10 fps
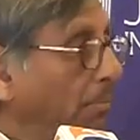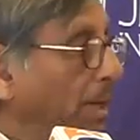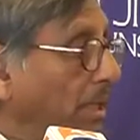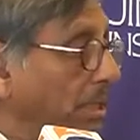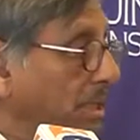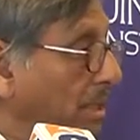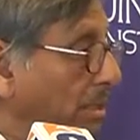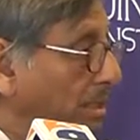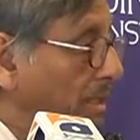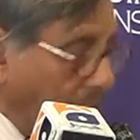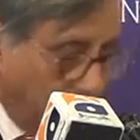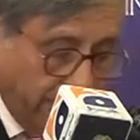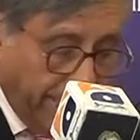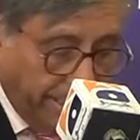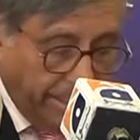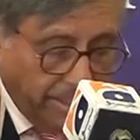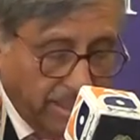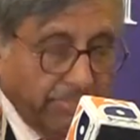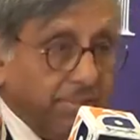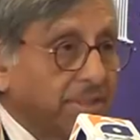Pakistan, 6 decades
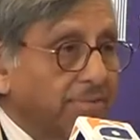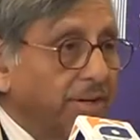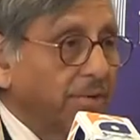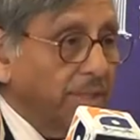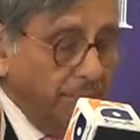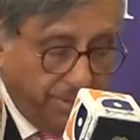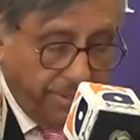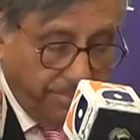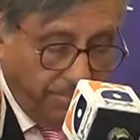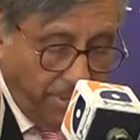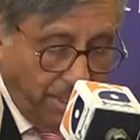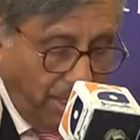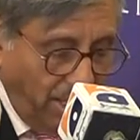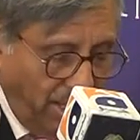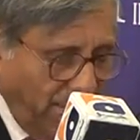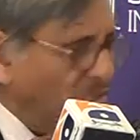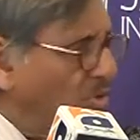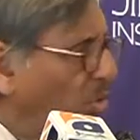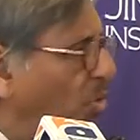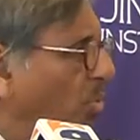after its foundation,
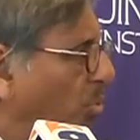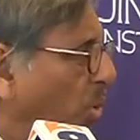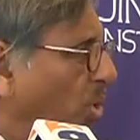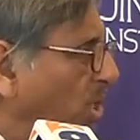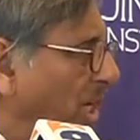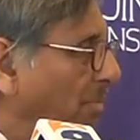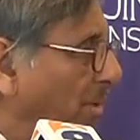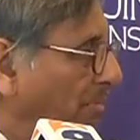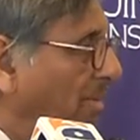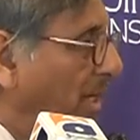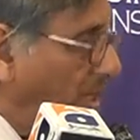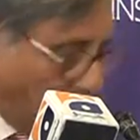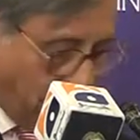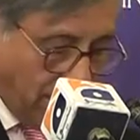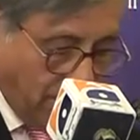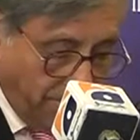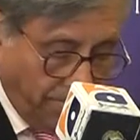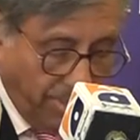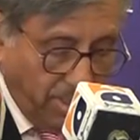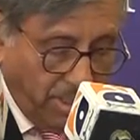is no wartime Afghanistan,
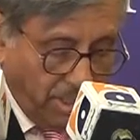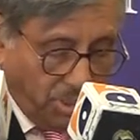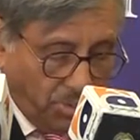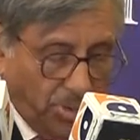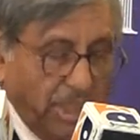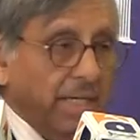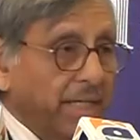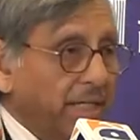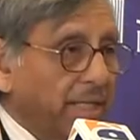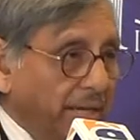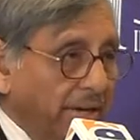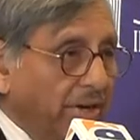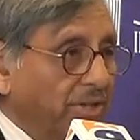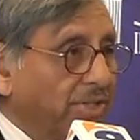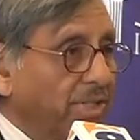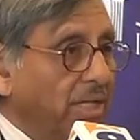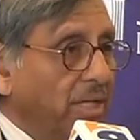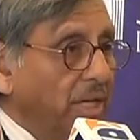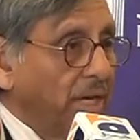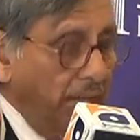swirling in chaos
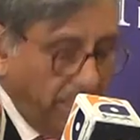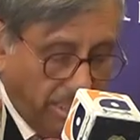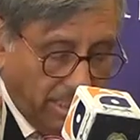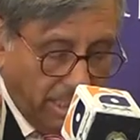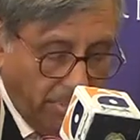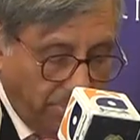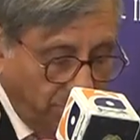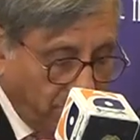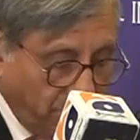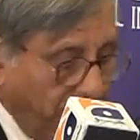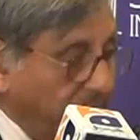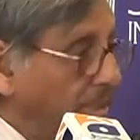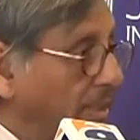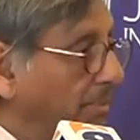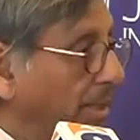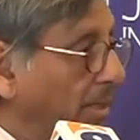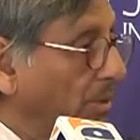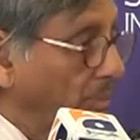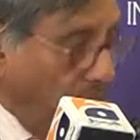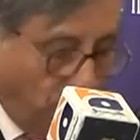at the time of the Soviet and
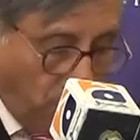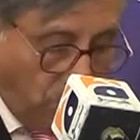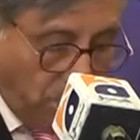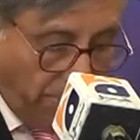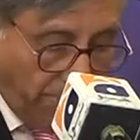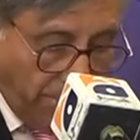American withdrawal